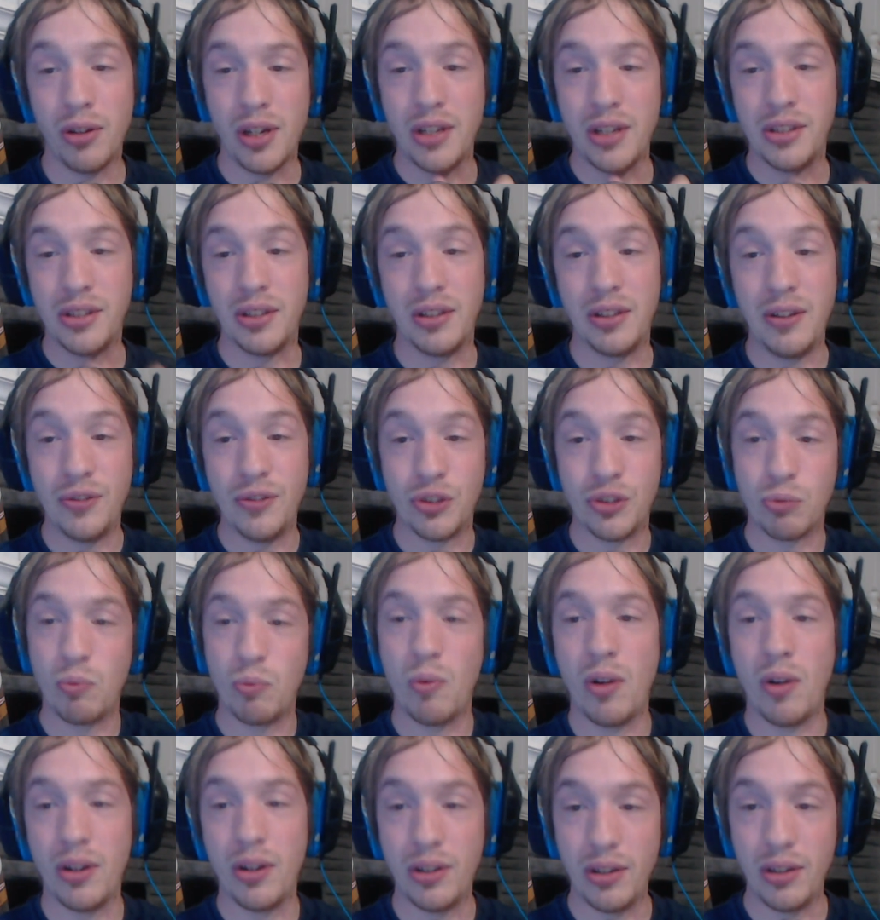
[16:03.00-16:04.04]
and leaves
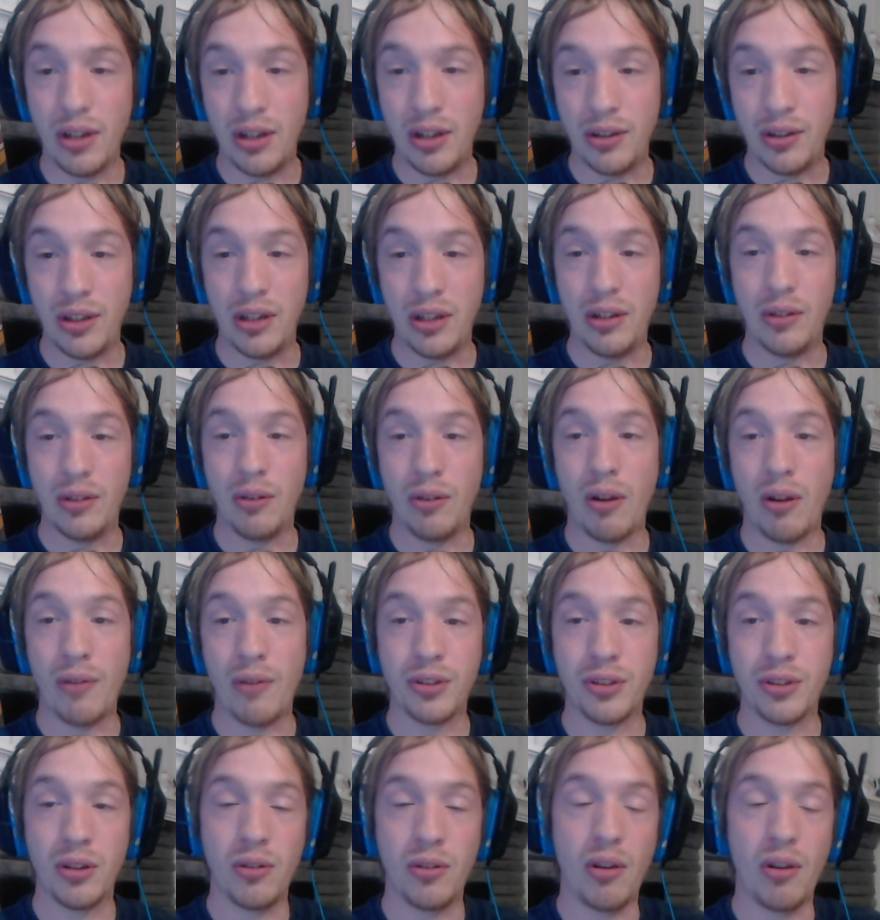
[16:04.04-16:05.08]
one in the loft
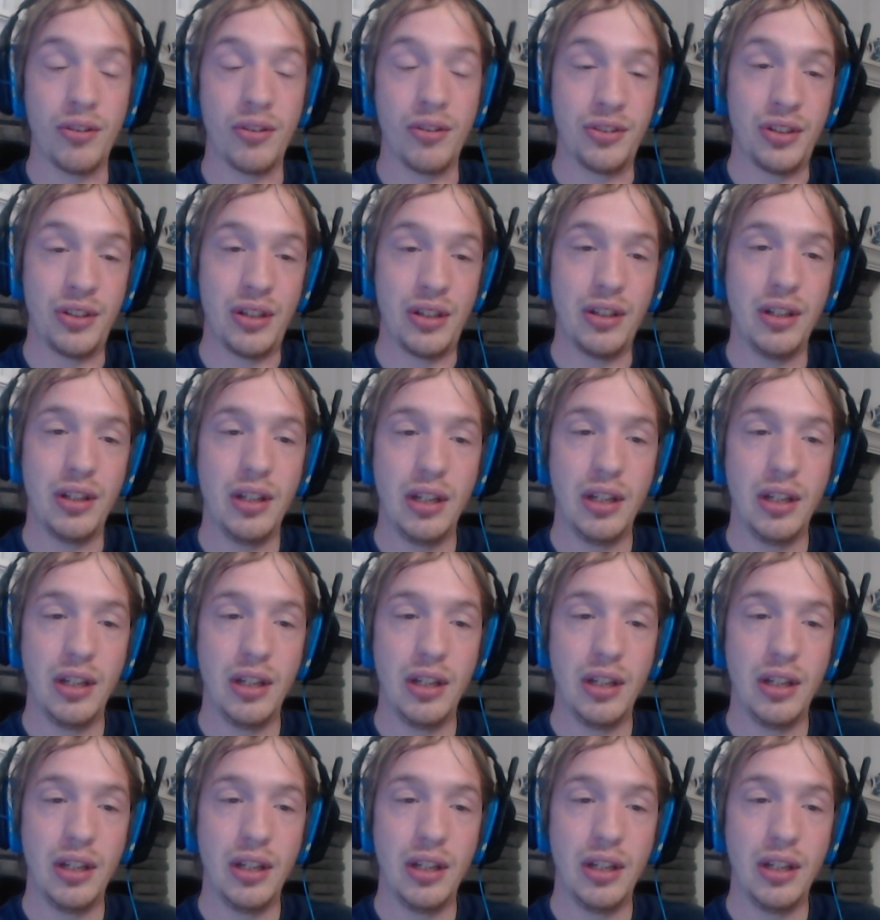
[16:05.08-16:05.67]
closet